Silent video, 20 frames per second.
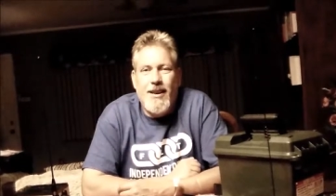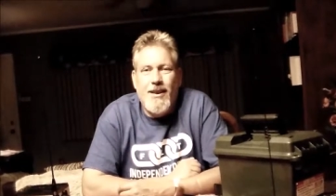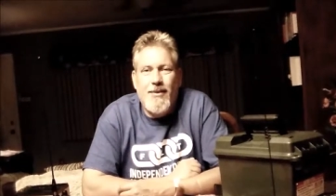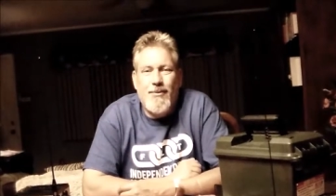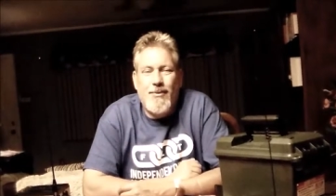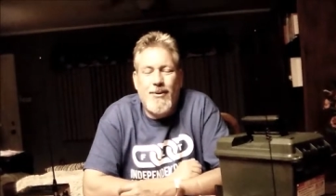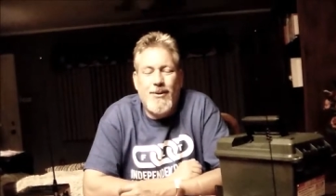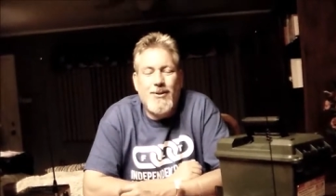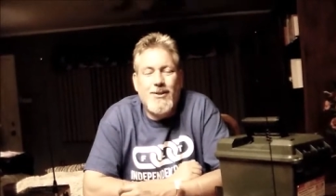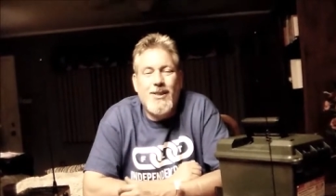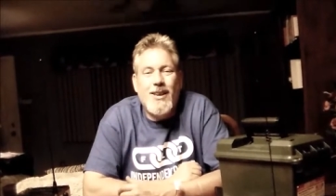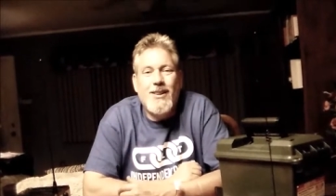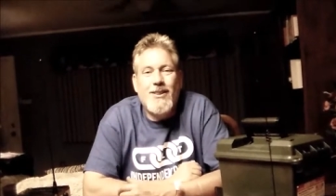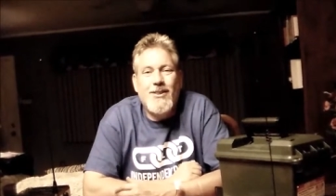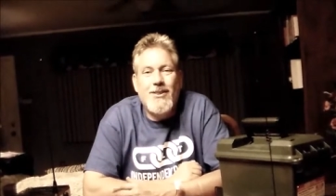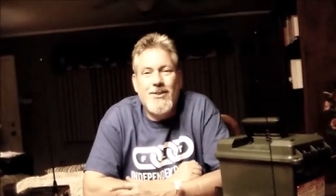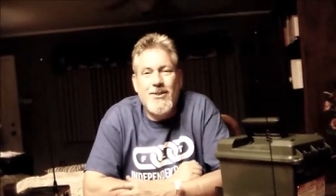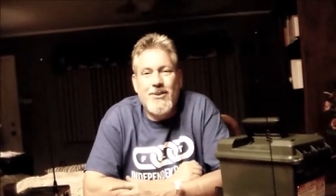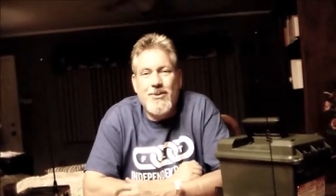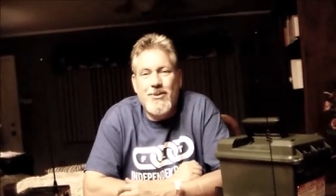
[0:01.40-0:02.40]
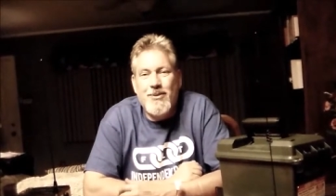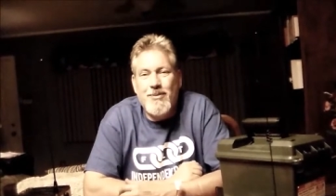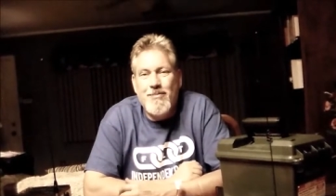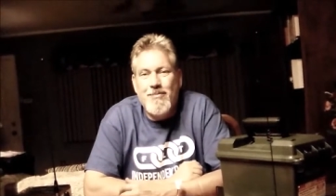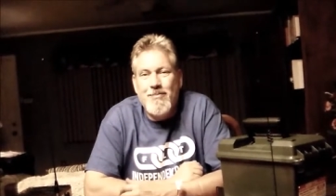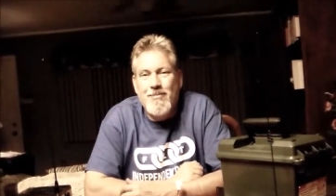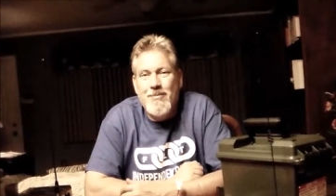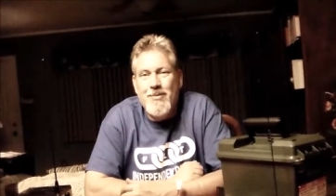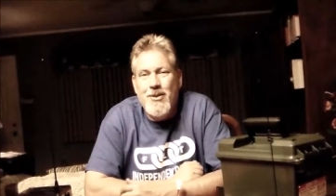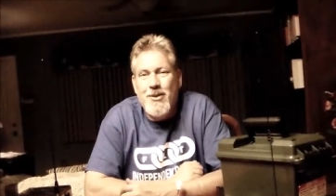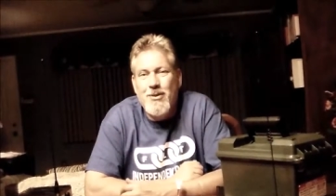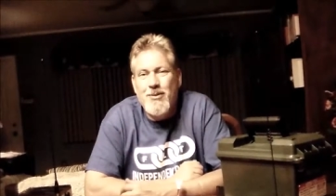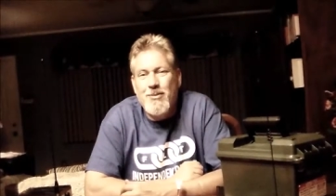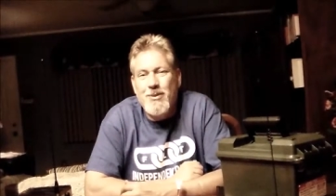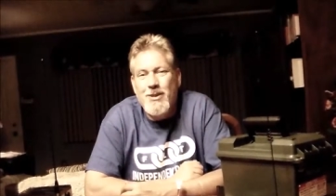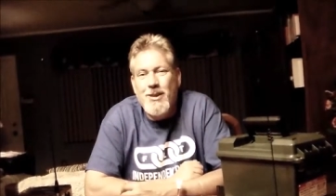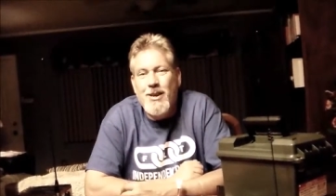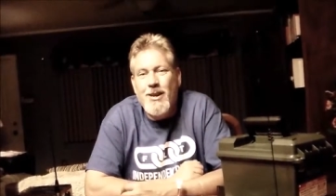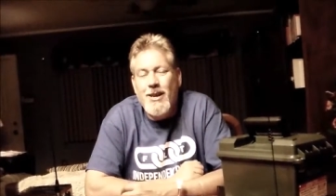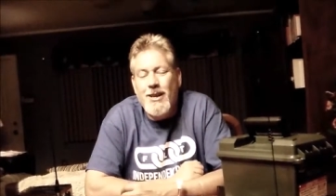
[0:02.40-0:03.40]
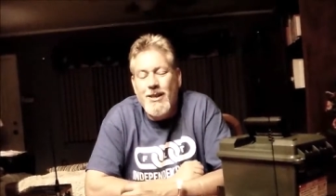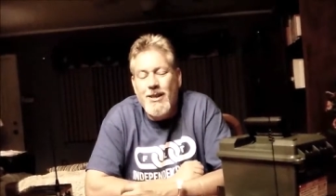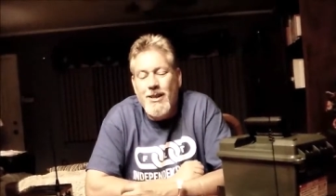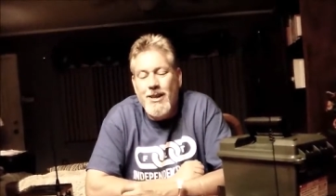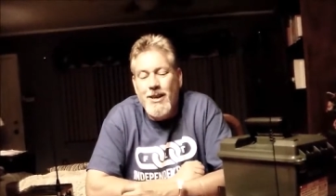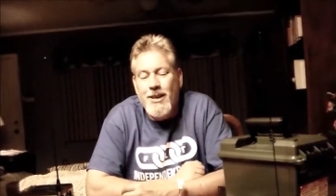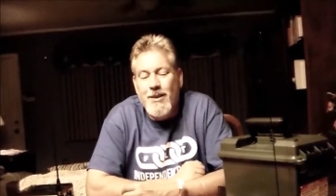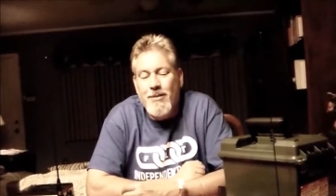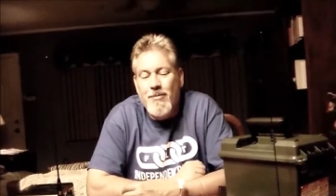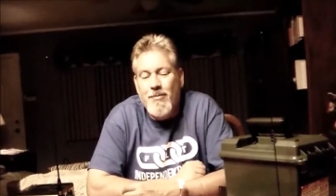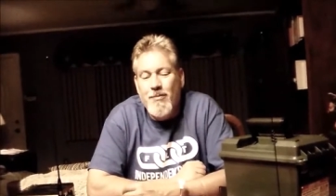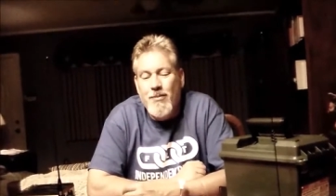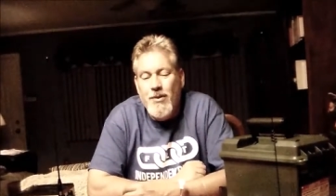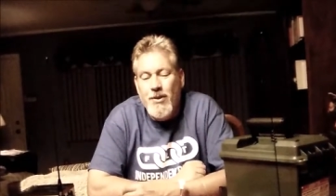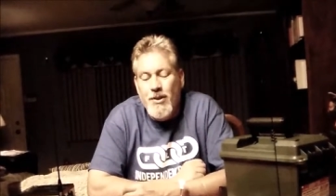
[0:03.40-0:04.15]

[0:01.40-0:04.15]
Hey folks, how you doing? Homestead Ed here.